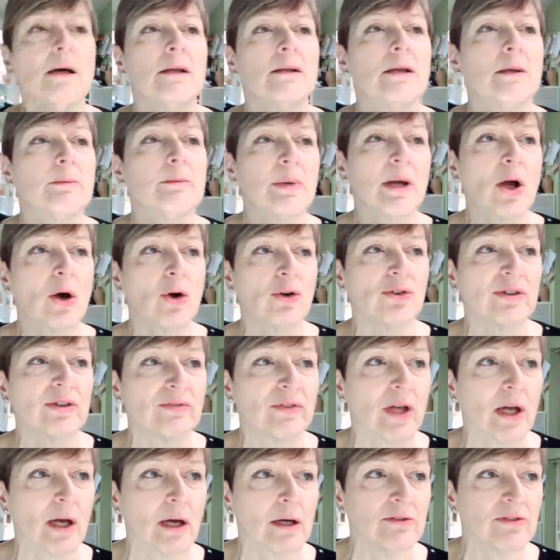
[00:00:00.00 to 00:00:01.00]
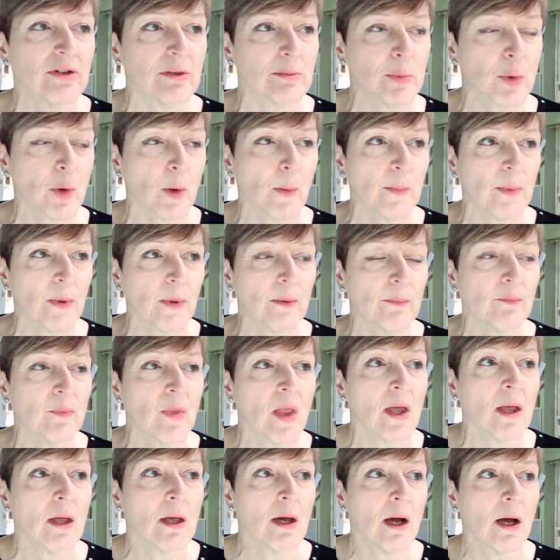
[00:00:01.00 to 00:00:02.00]
that because of the COVID problem,
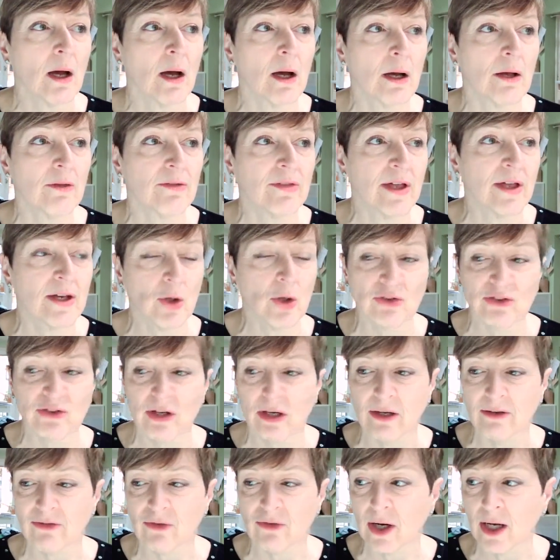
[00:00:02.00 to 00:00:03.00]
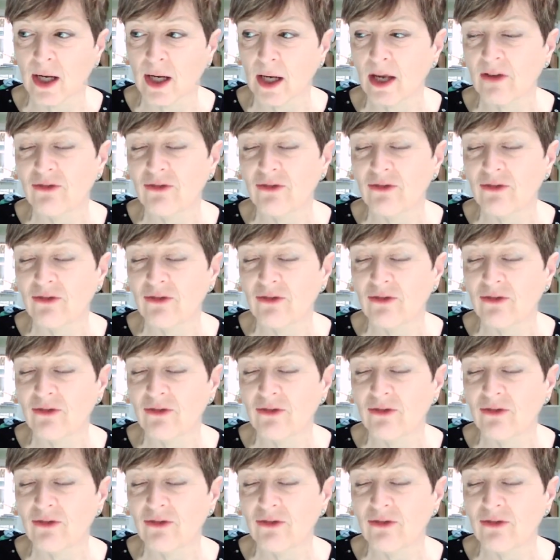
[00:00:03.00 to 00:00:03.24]
uh, they're not delivering.